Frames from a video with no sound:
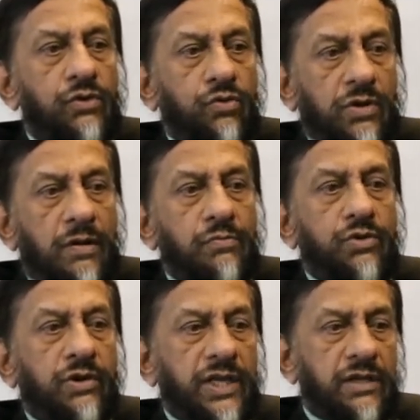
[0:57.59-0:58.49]
to come
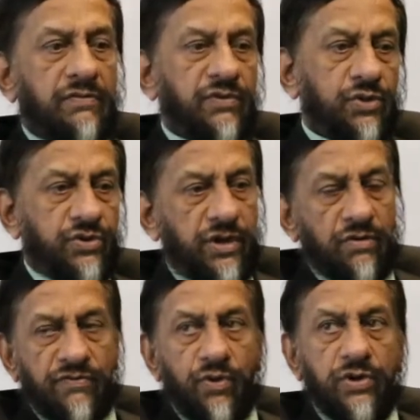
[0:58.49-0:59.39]
together for 3
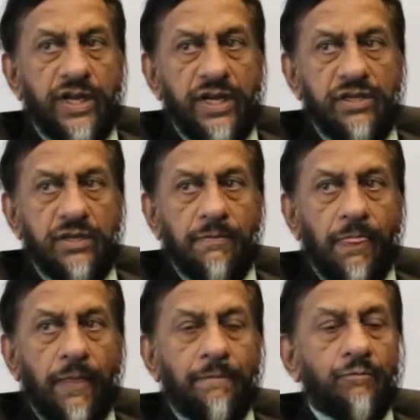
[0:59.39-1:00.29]
or 4 days
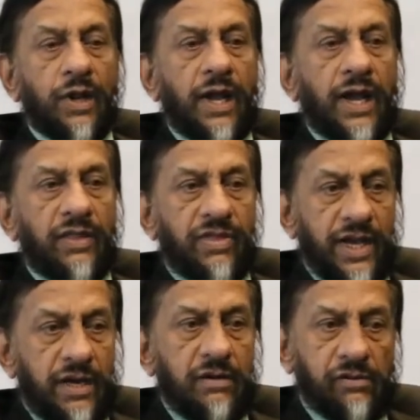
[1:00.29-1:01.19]
and
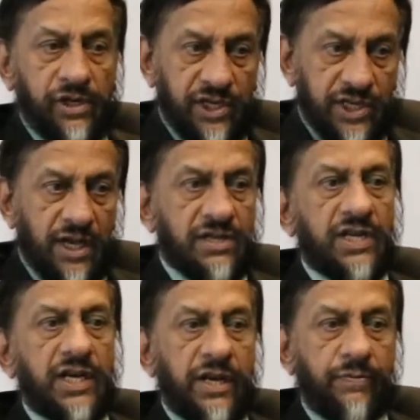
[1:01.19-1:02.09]
then discuss
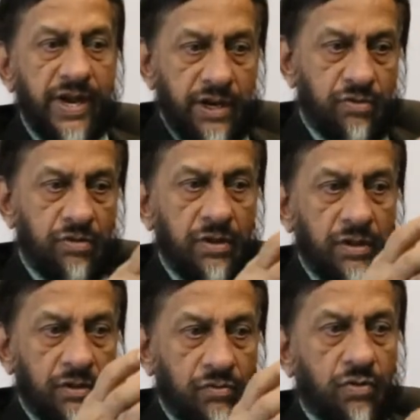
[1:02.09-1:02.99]
and debate
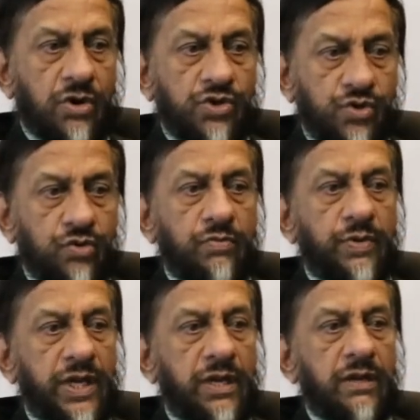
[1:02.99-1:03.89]
what should
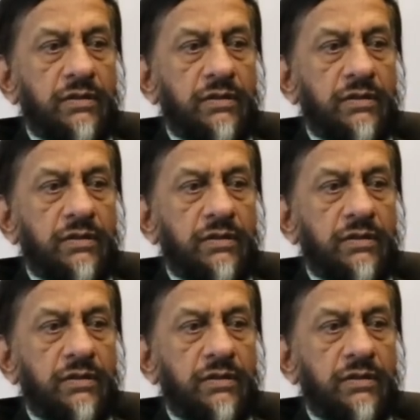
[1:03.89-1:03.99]
be